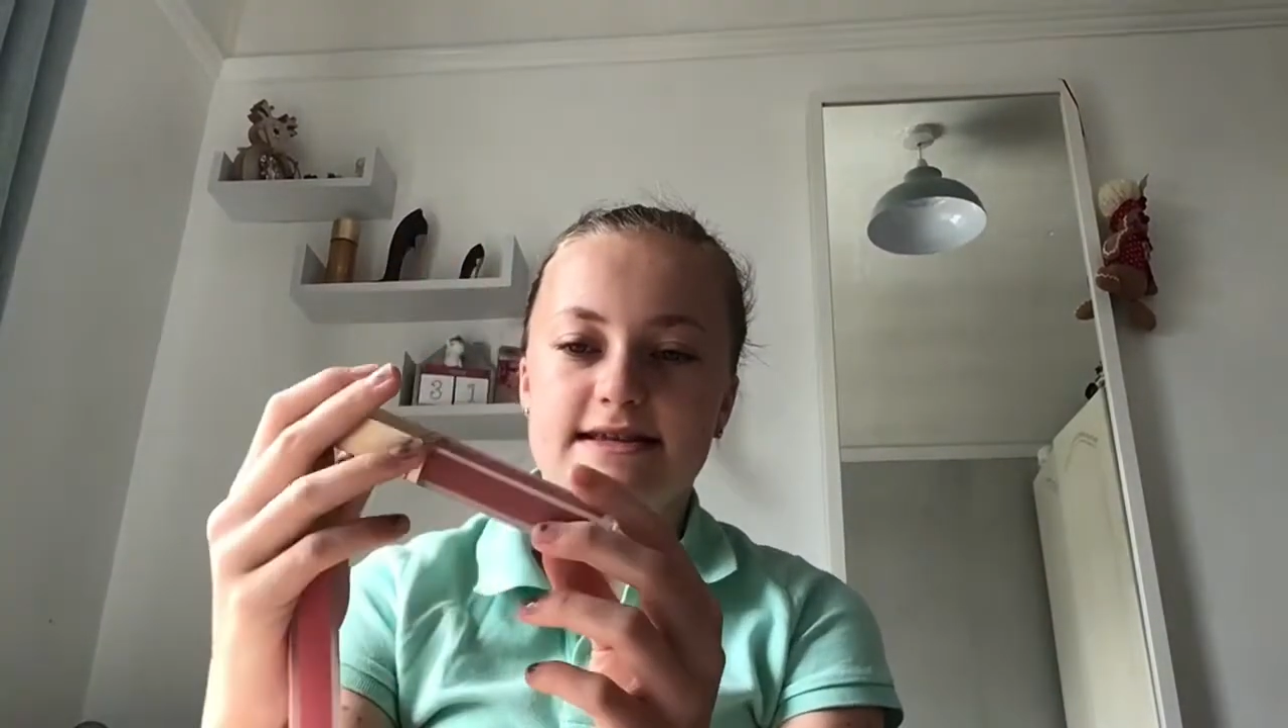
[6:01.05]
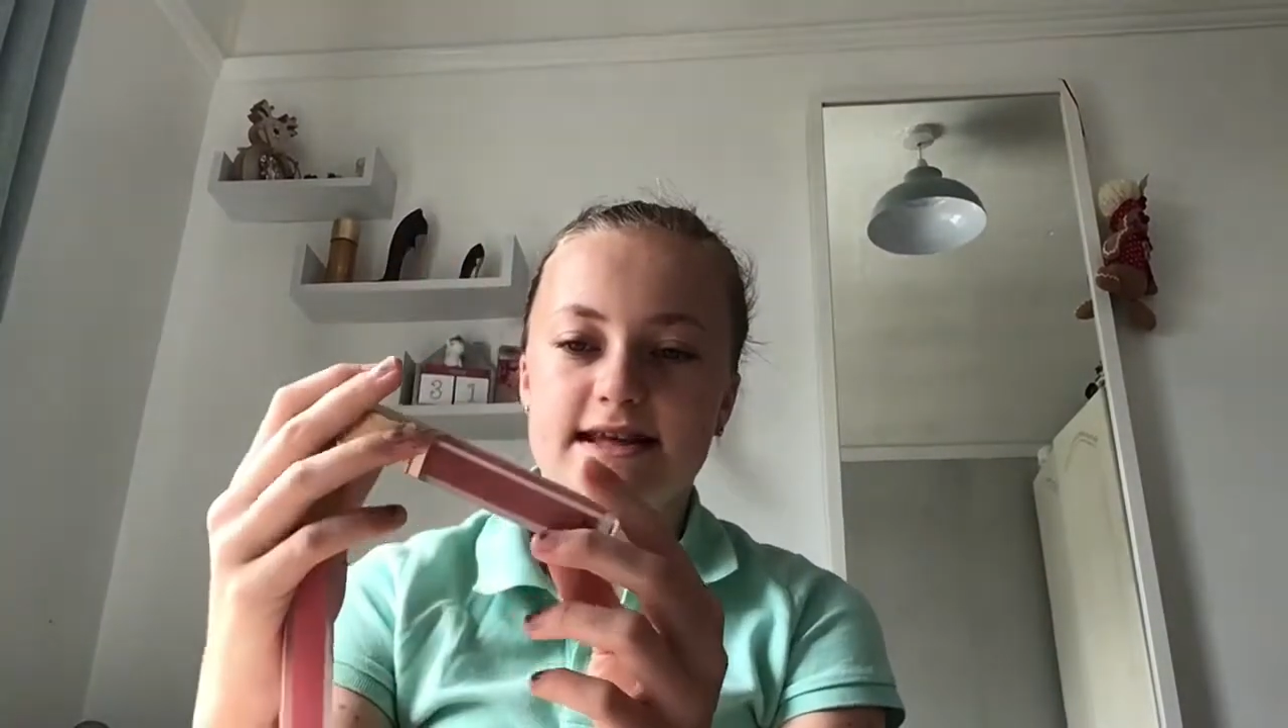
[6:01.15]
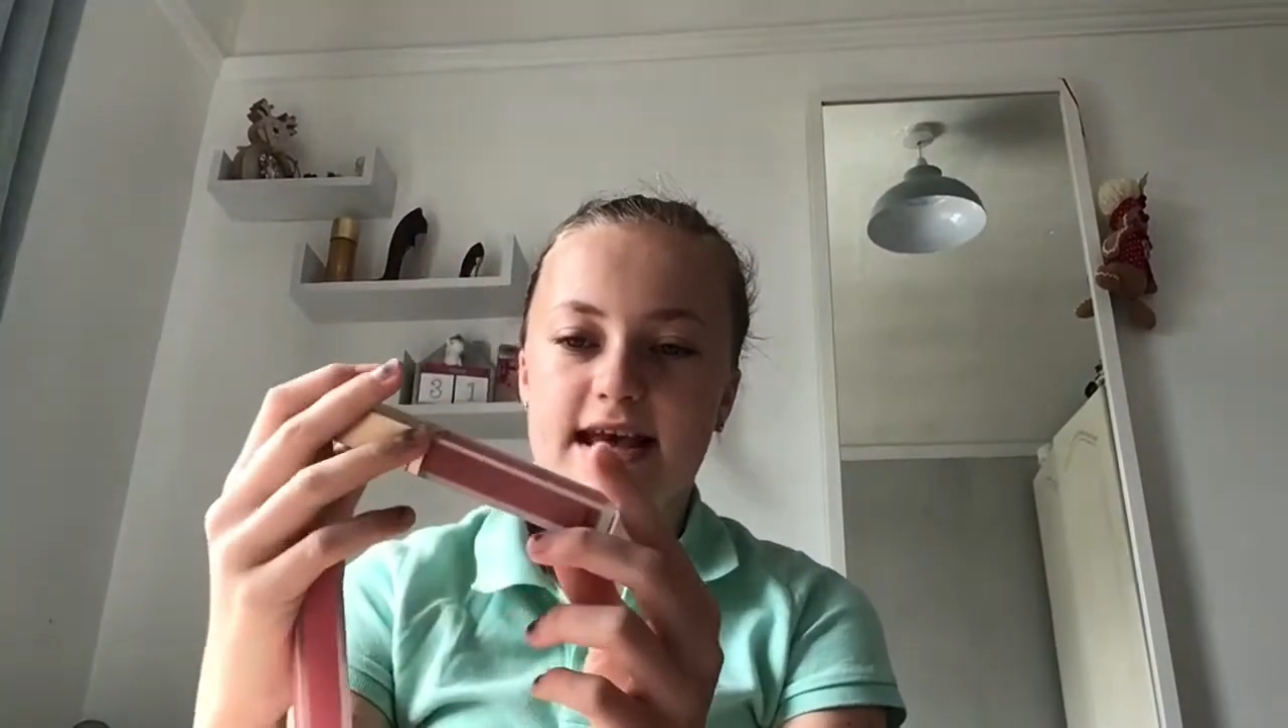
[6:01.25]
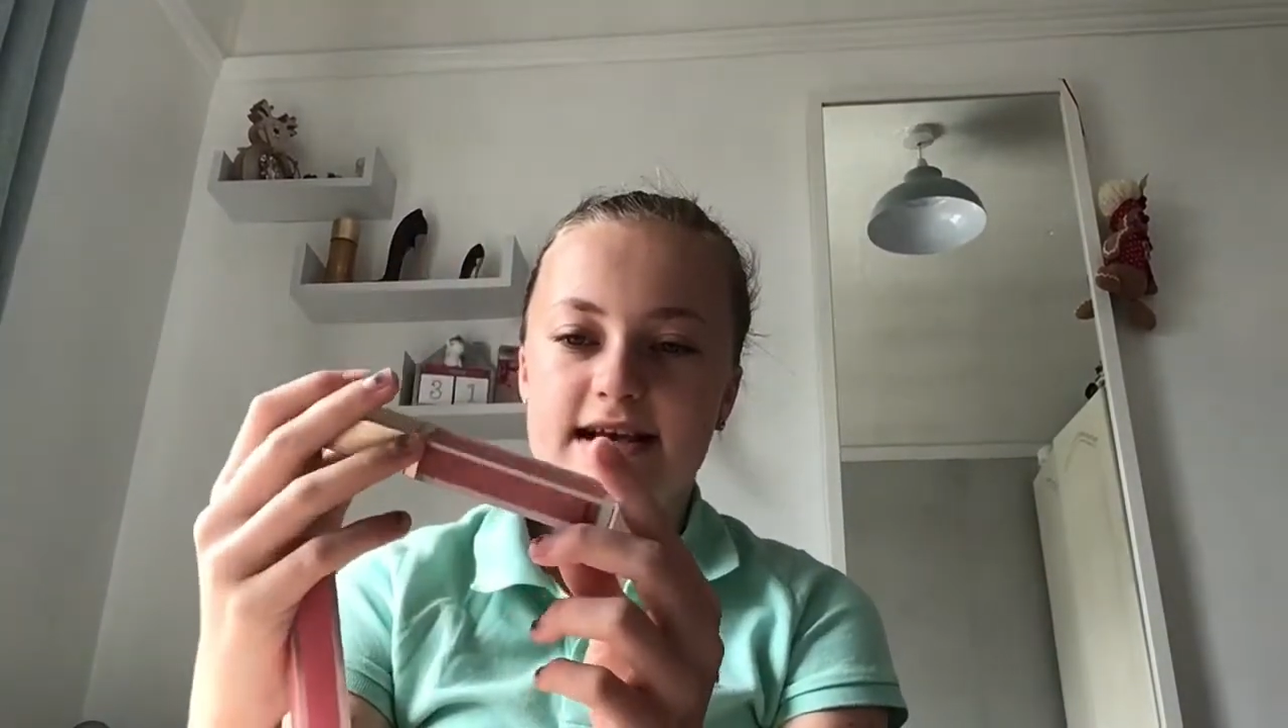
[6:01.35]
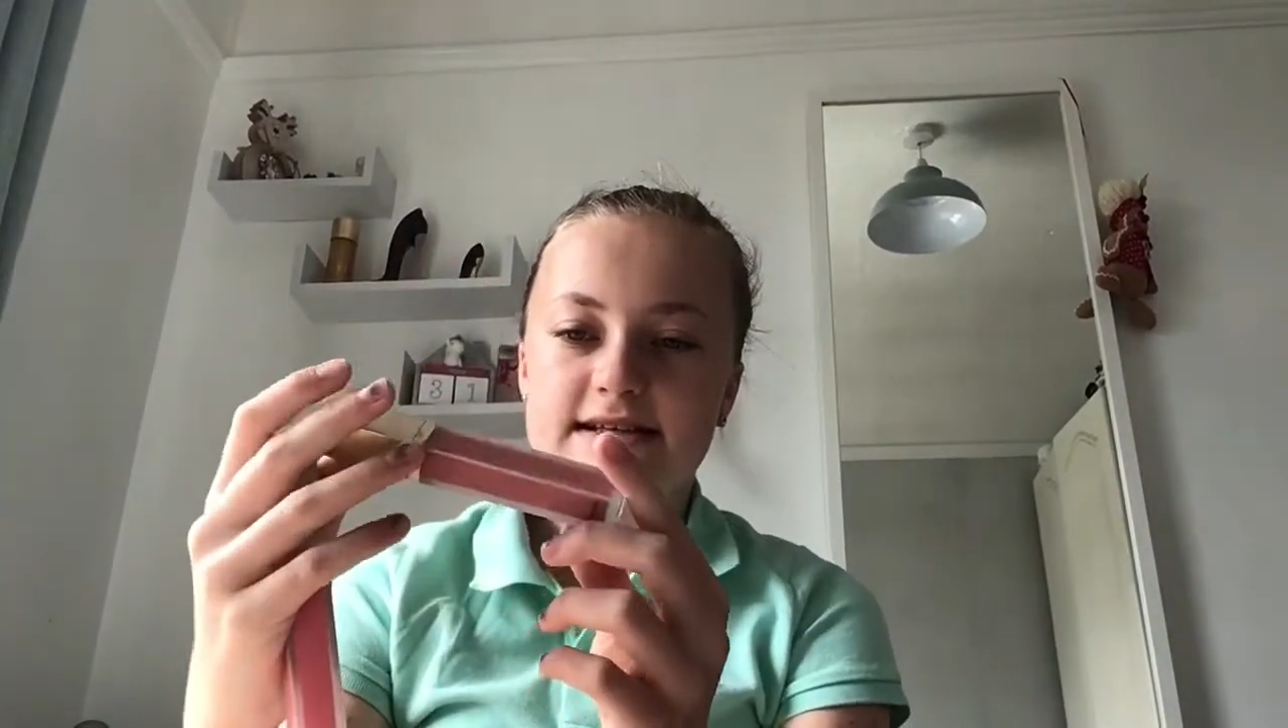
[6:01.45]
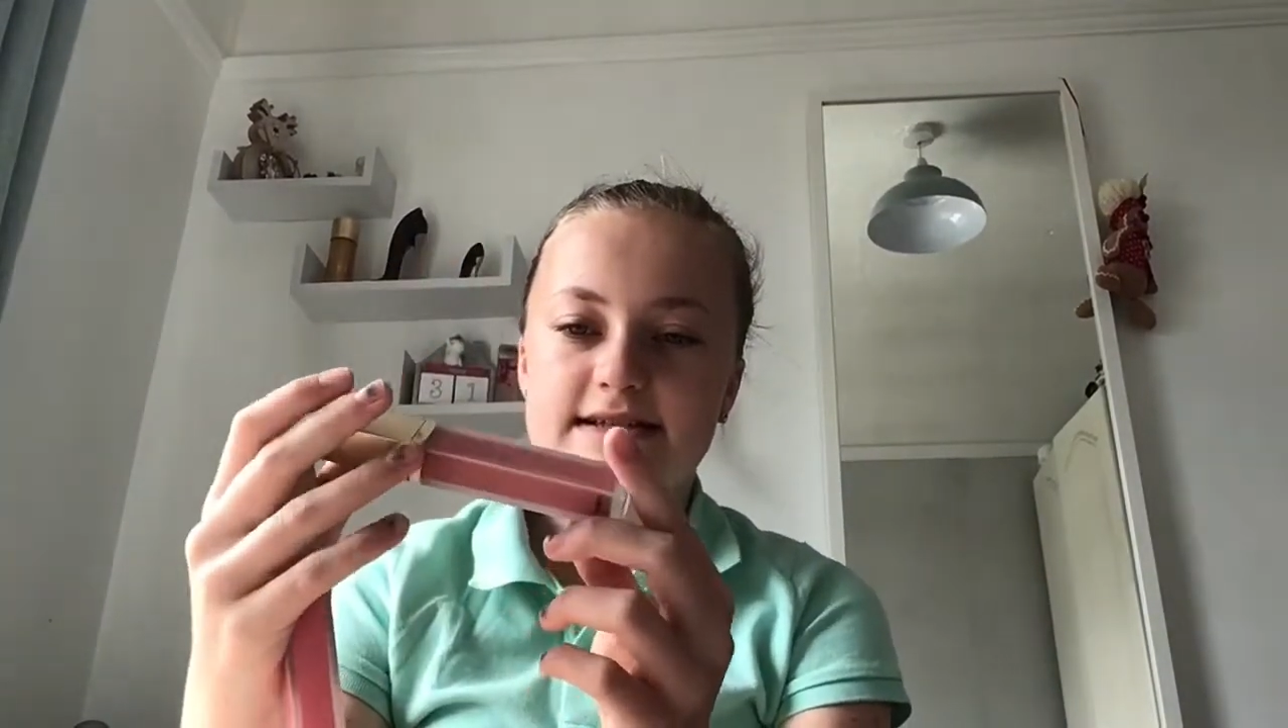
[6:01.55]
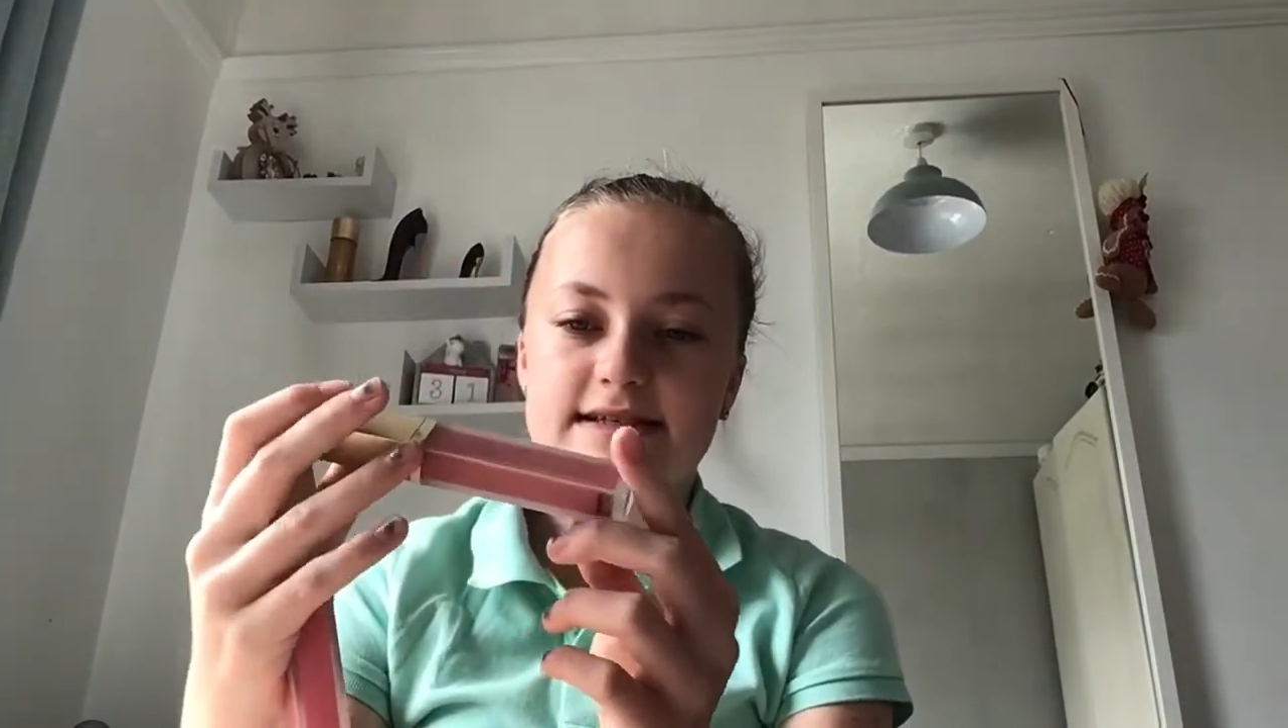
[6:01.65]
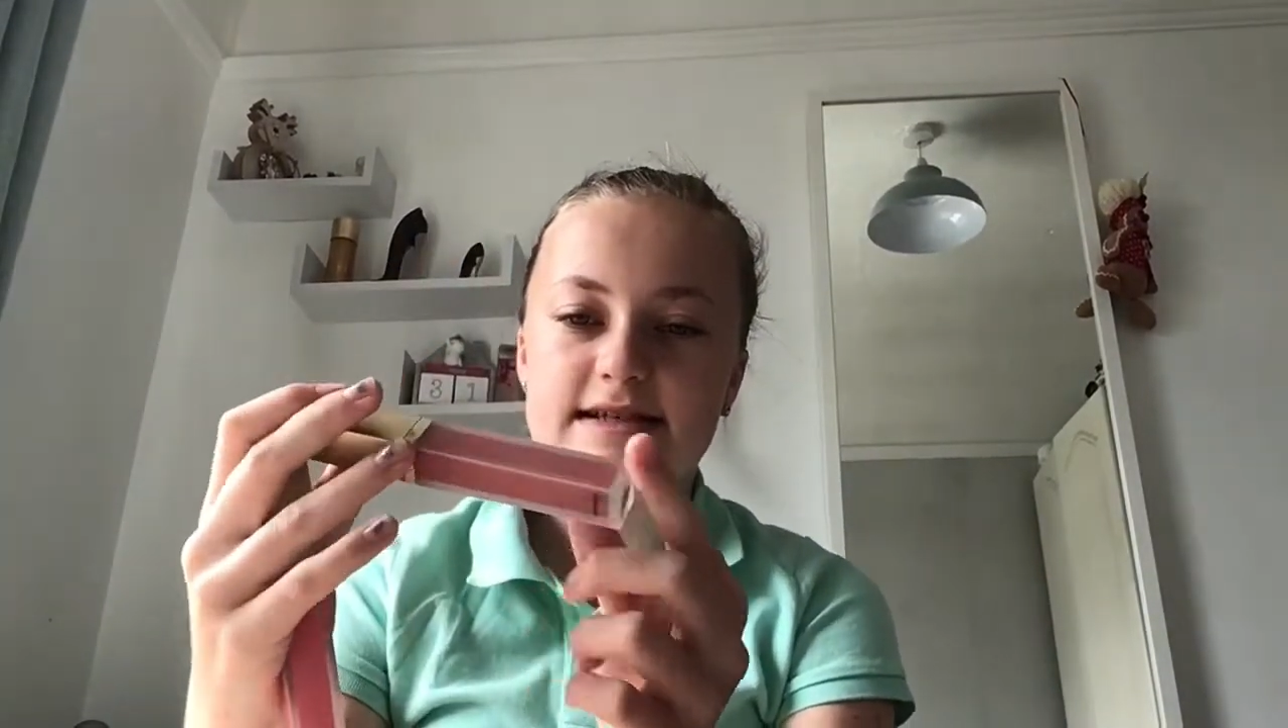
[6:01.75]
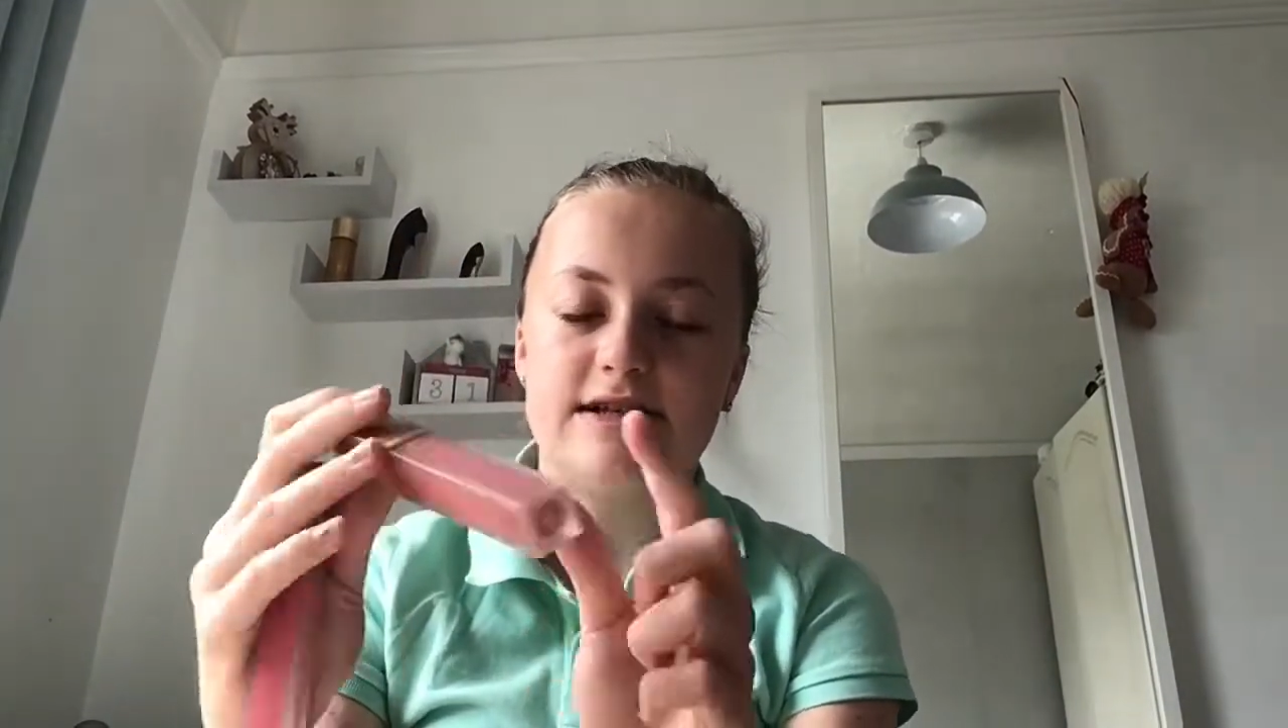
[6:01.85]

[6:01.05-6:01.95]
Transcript: this